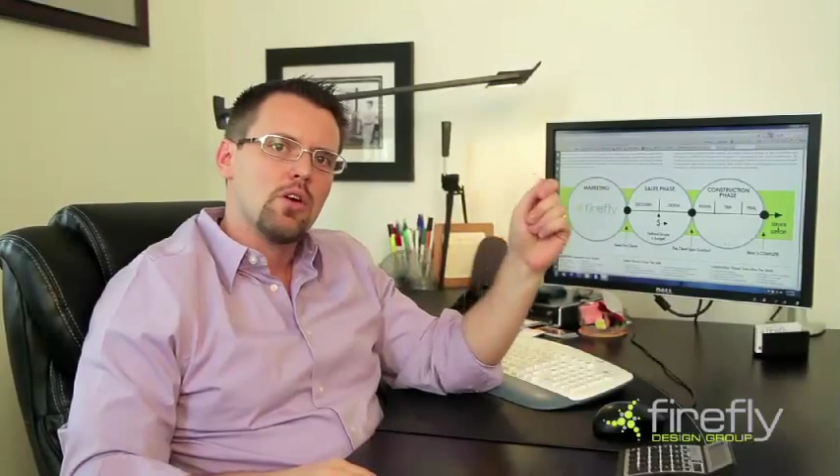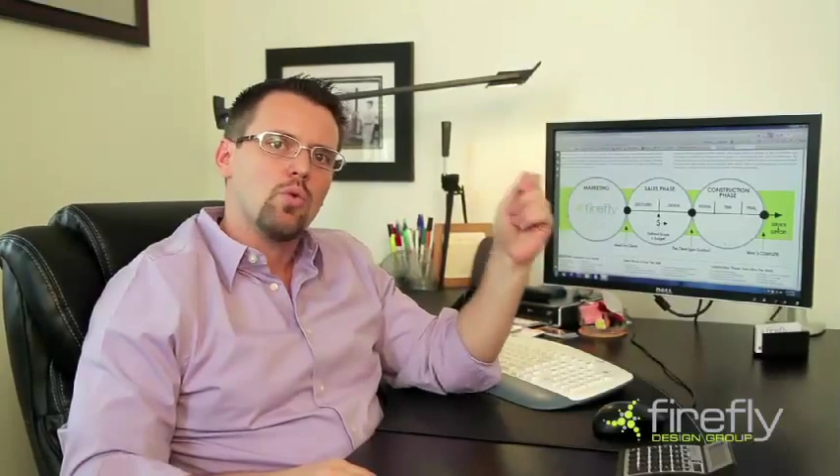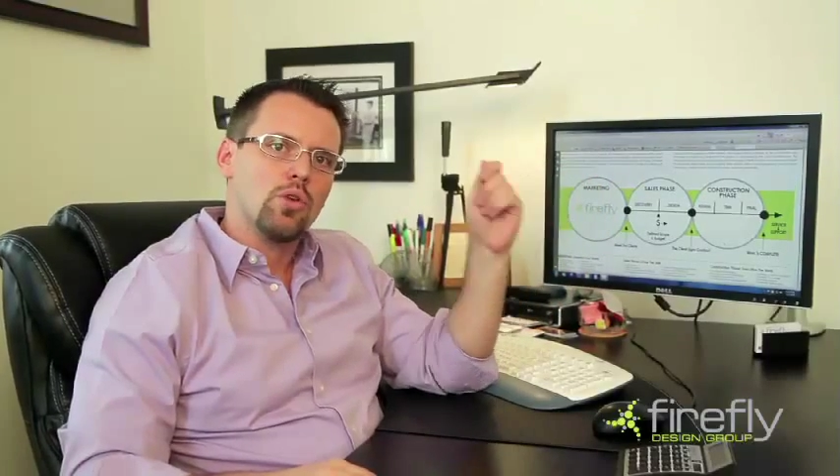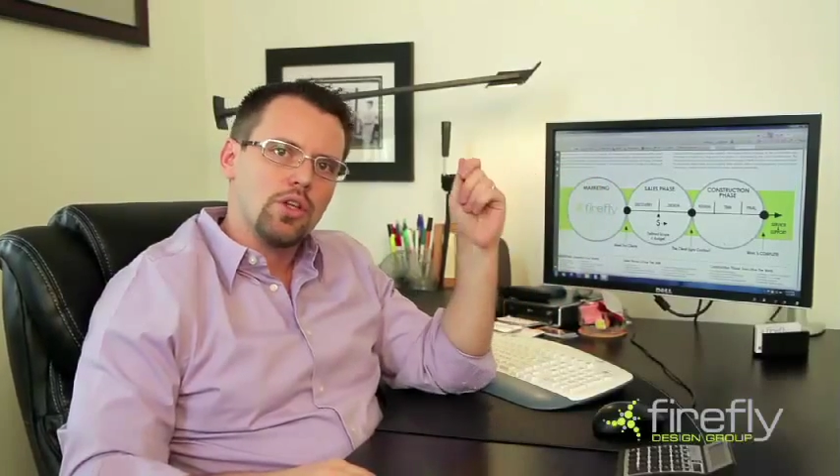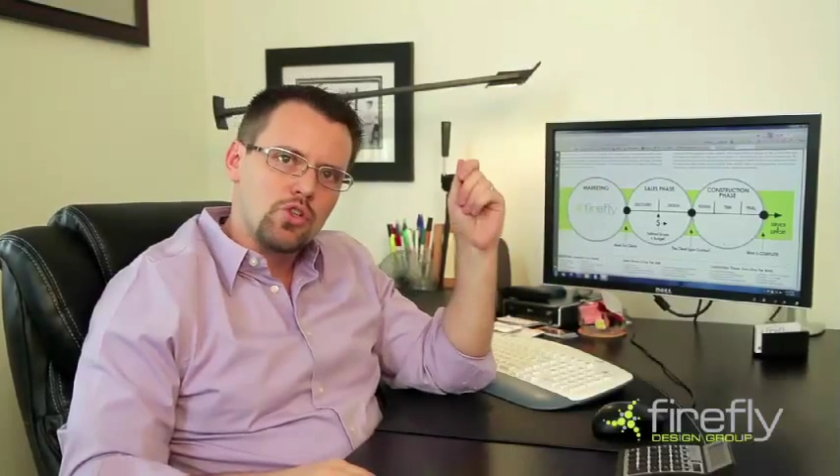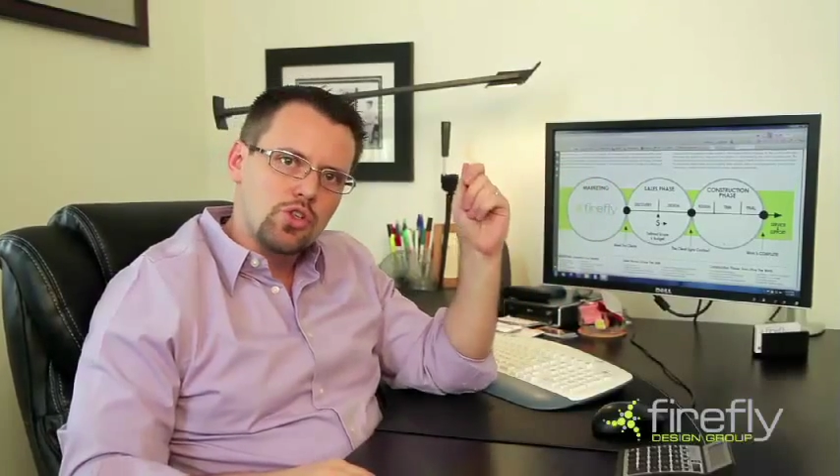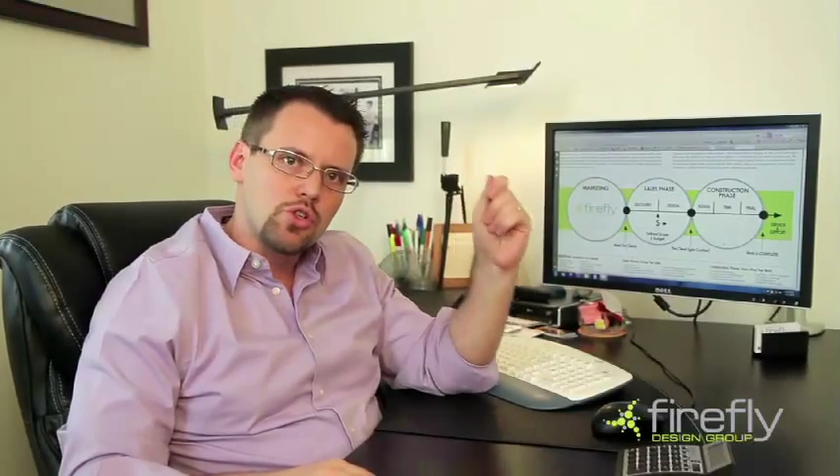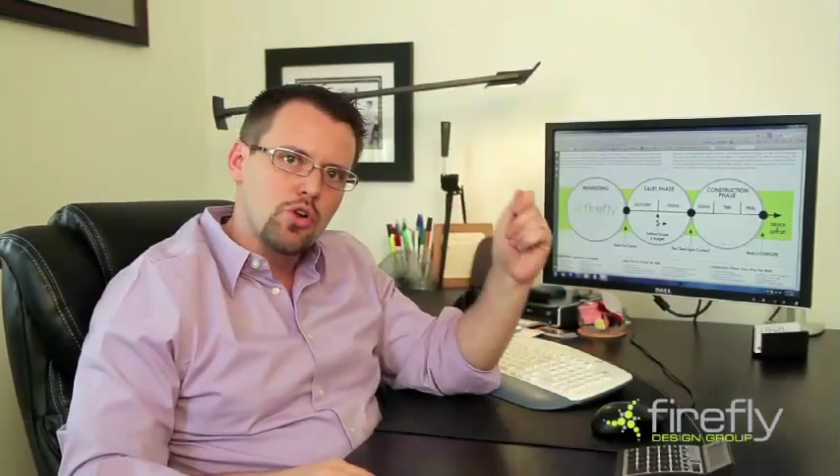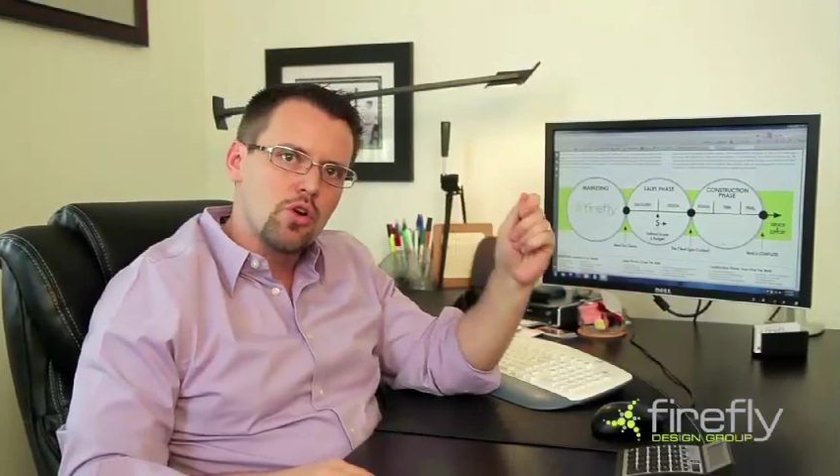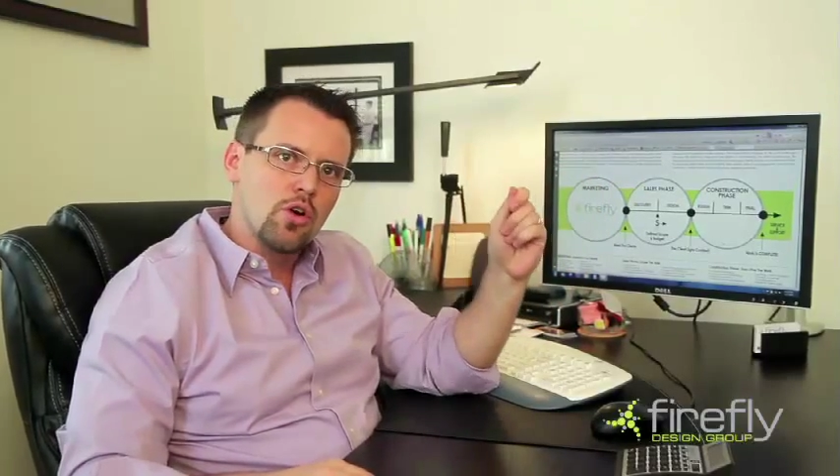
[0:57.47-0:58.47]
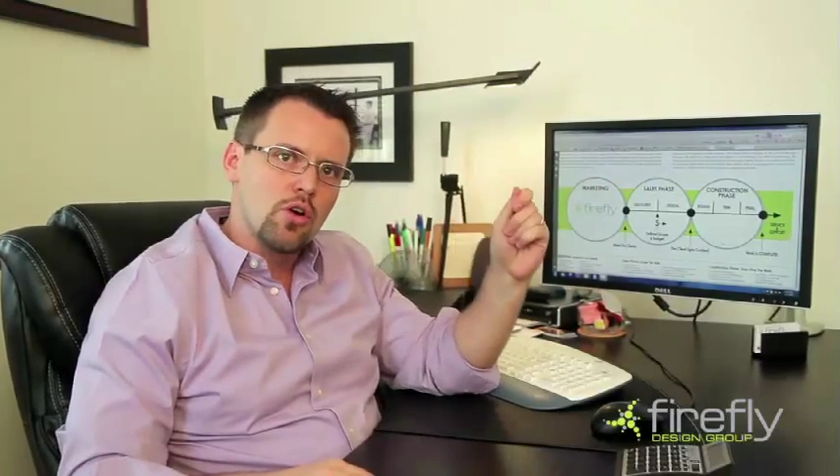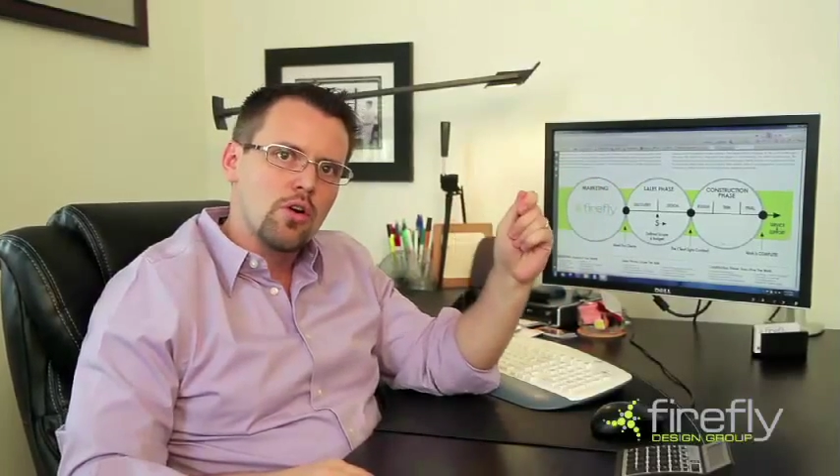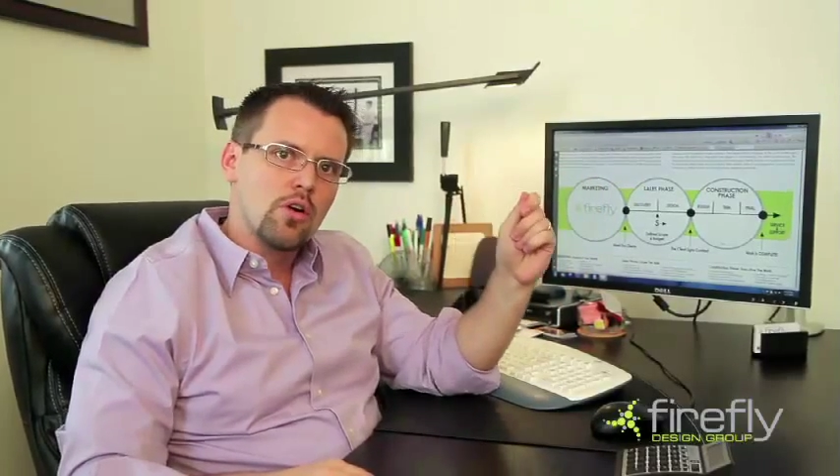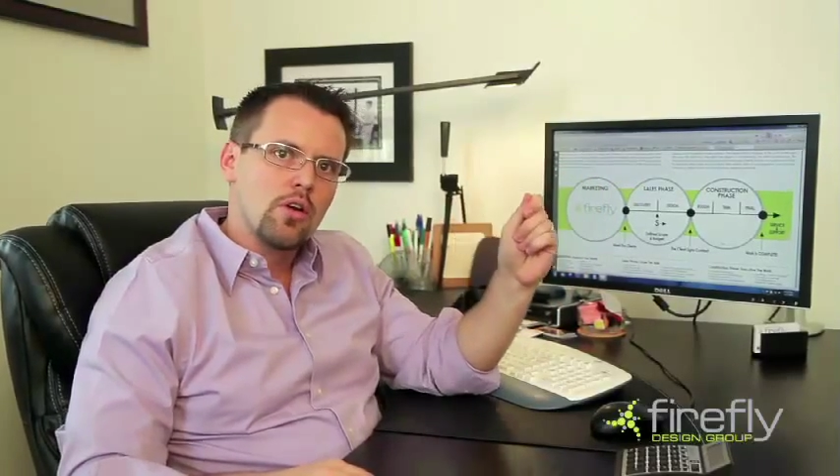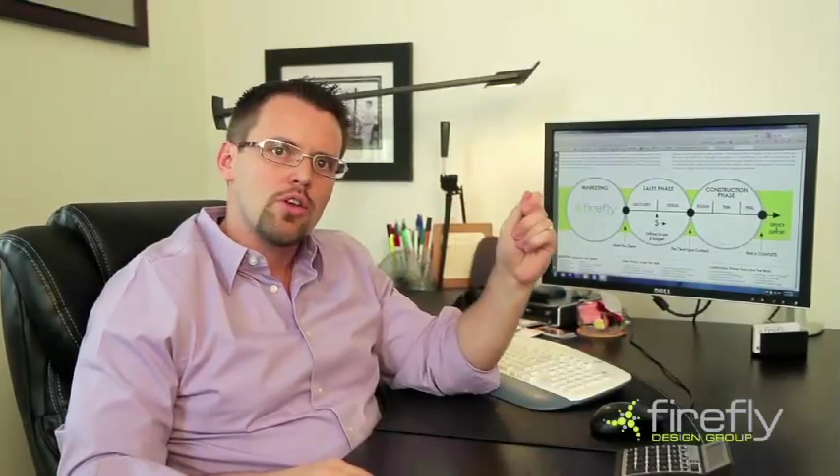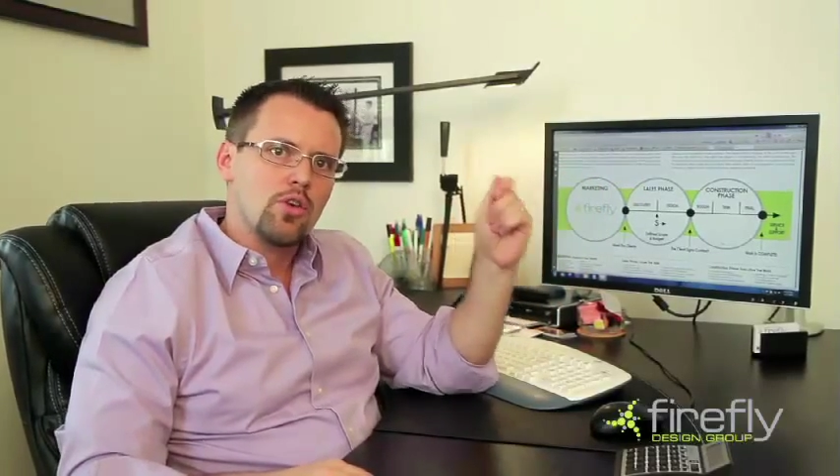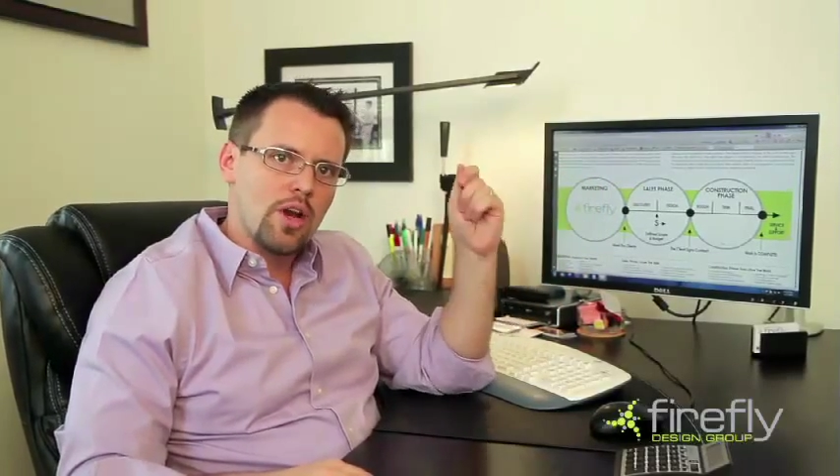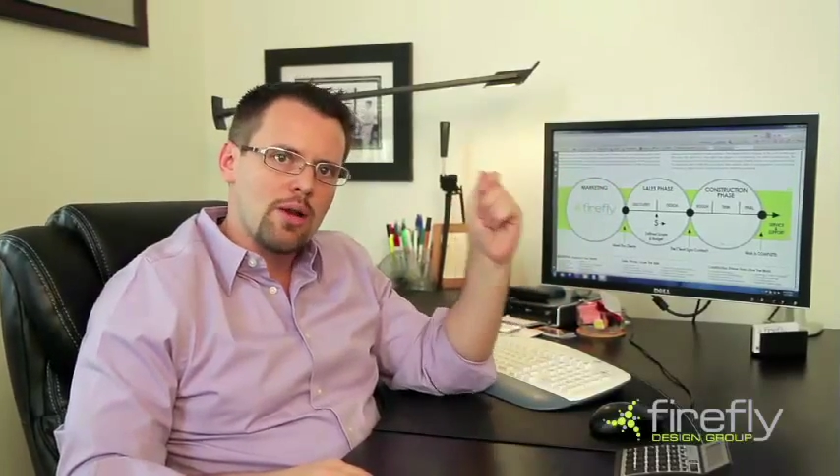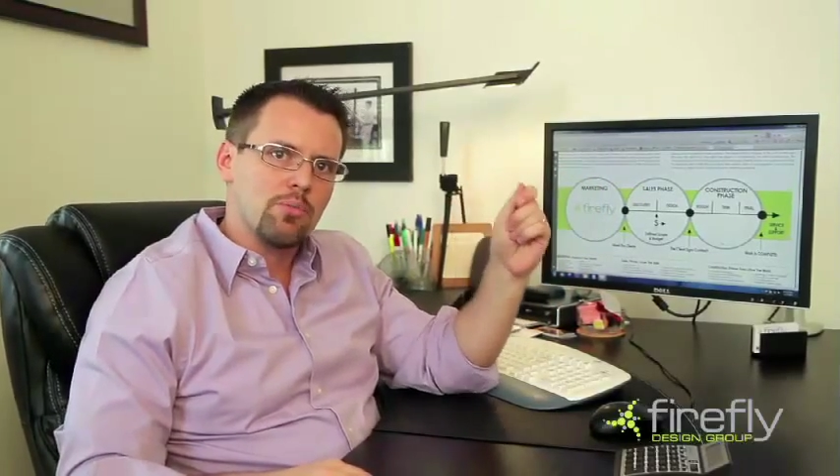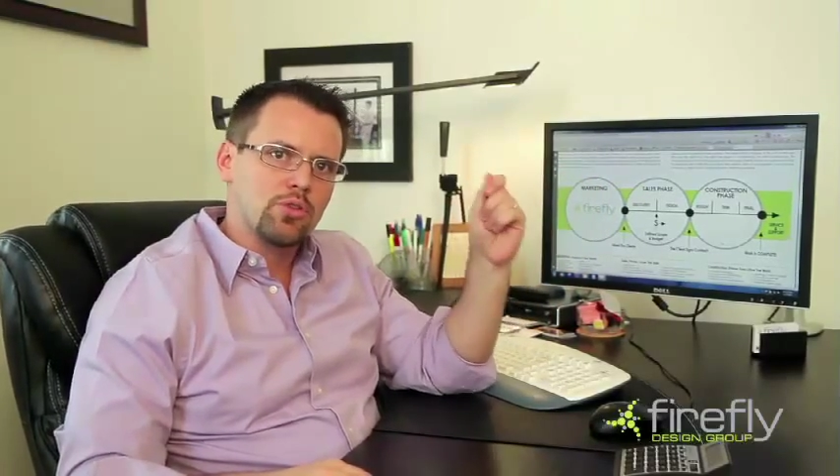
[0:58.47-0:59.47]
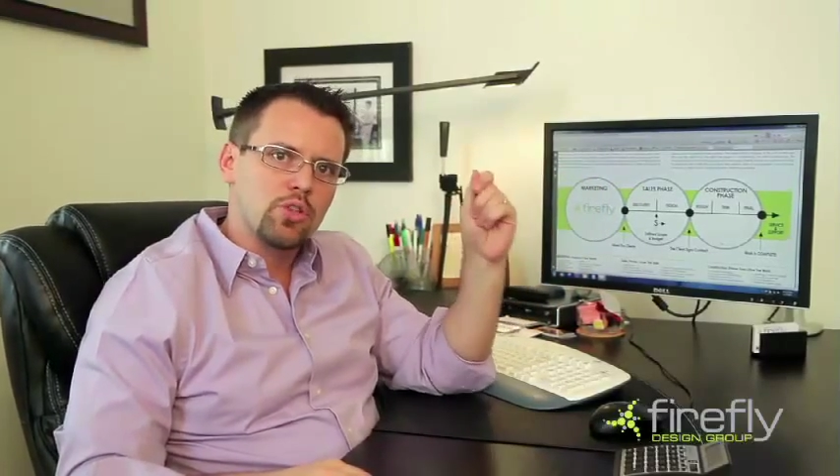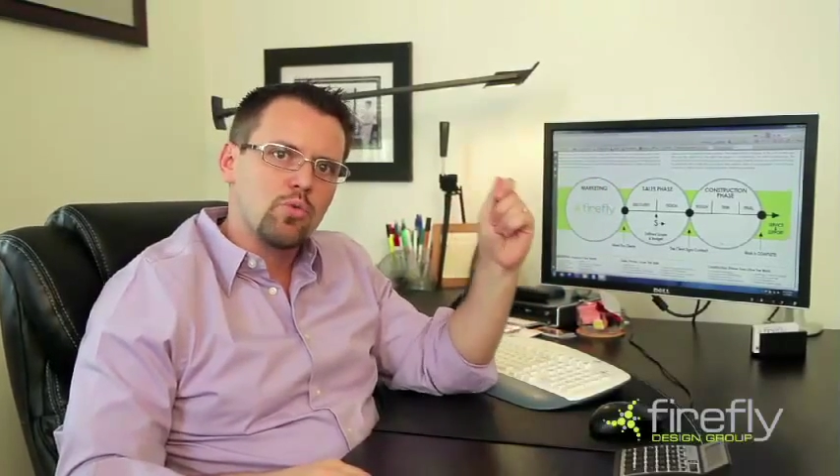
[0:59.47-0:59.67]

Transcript: will ensure you're able to